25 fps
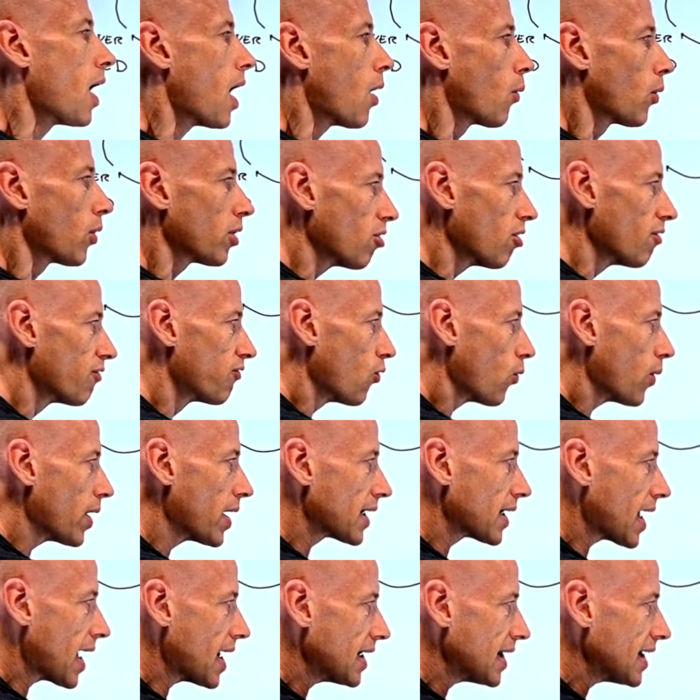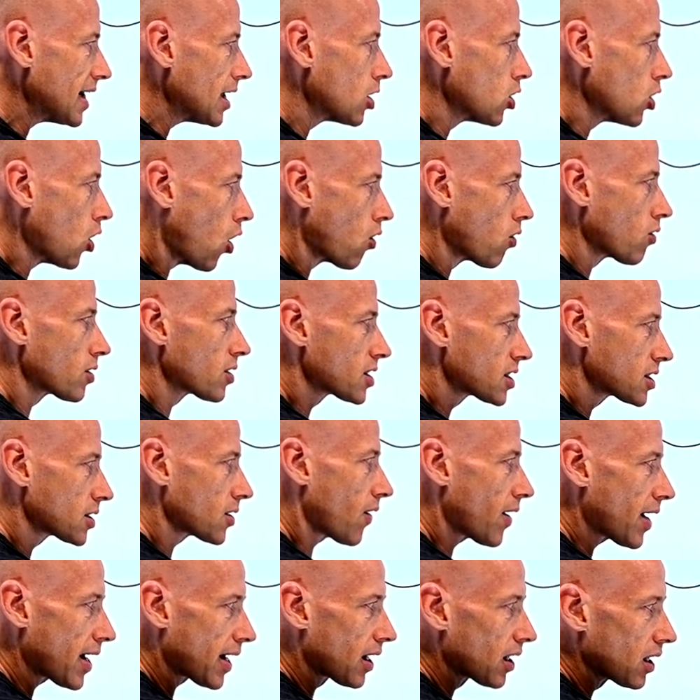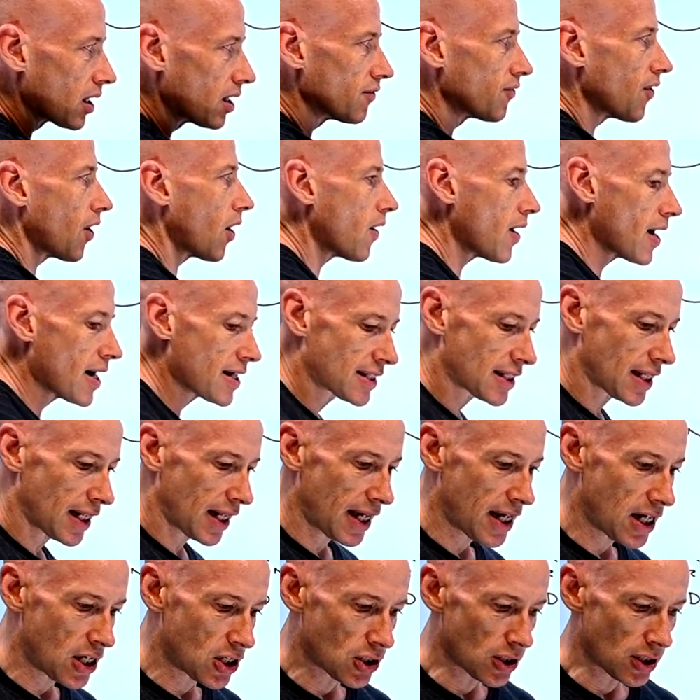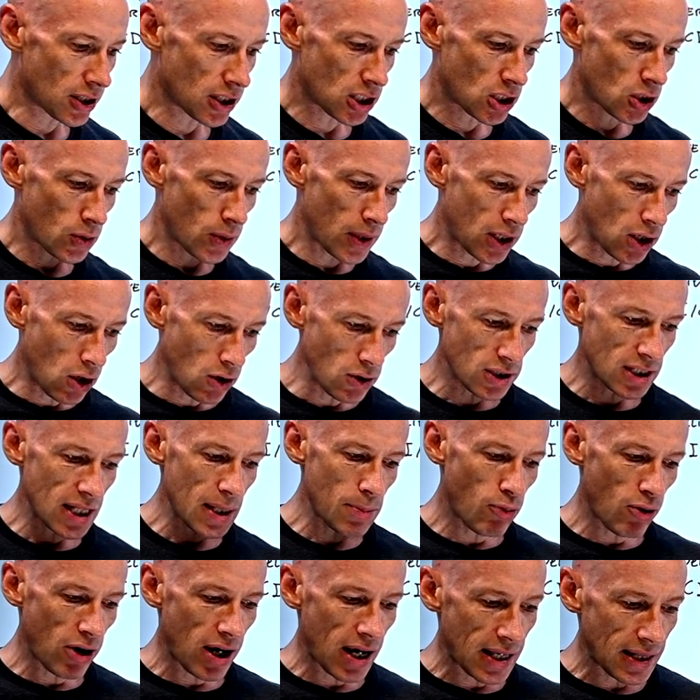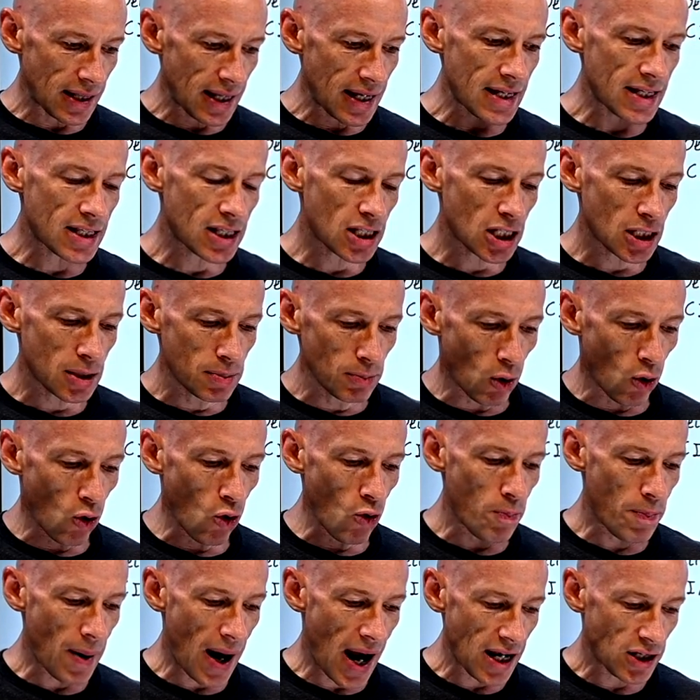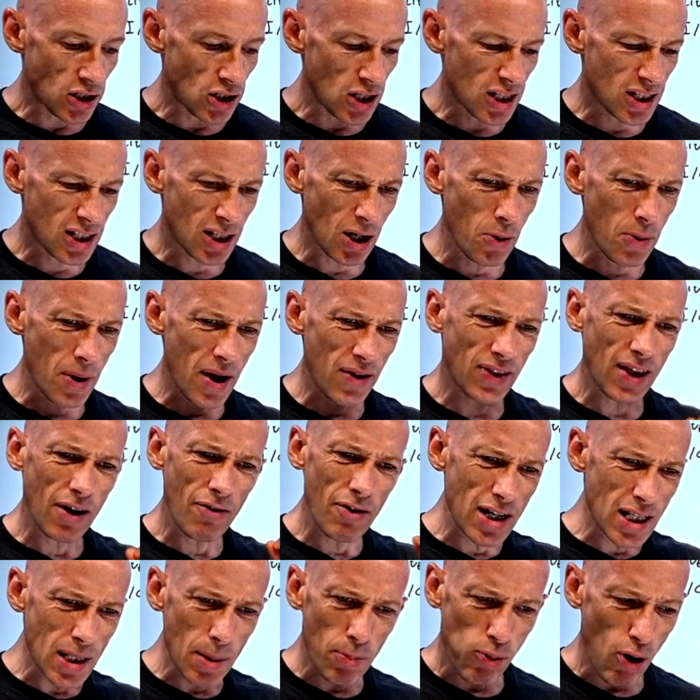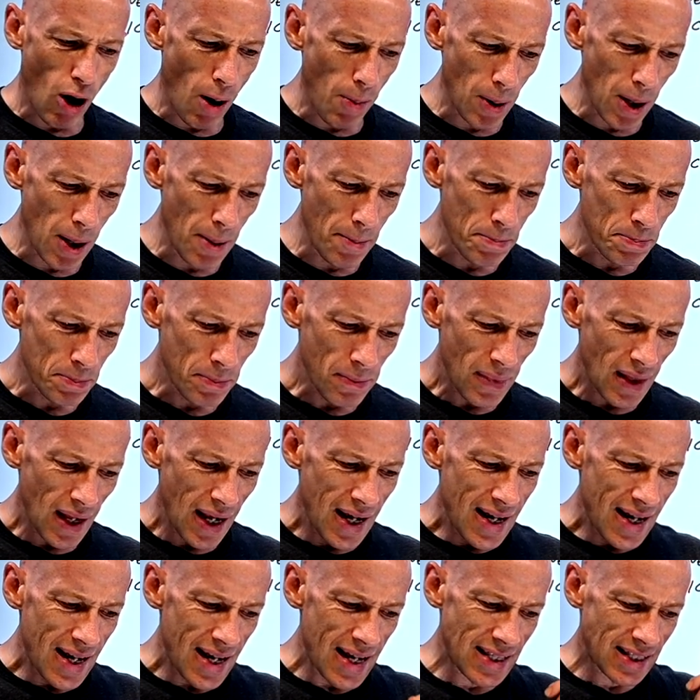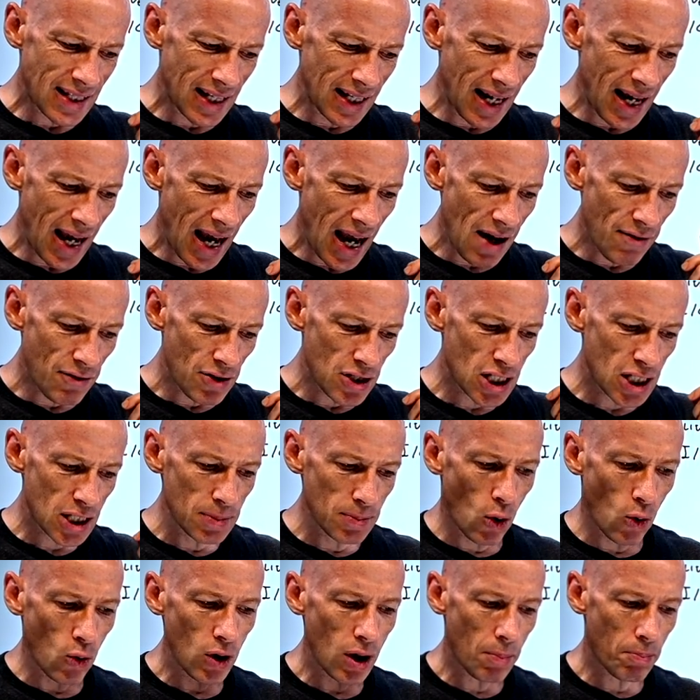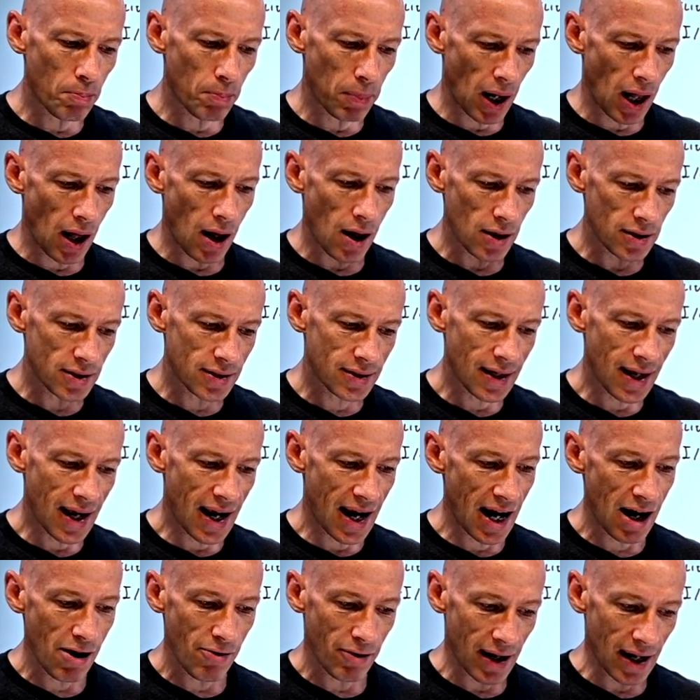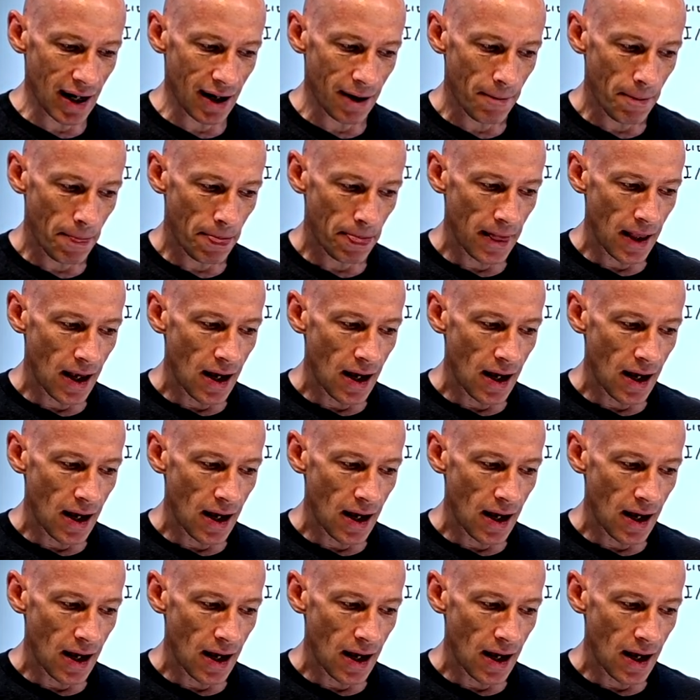I want to avoid any long cycle of isolation. So we're constantly bringing in these small batches. So if there is a problem, it's going to have a smaller blast area.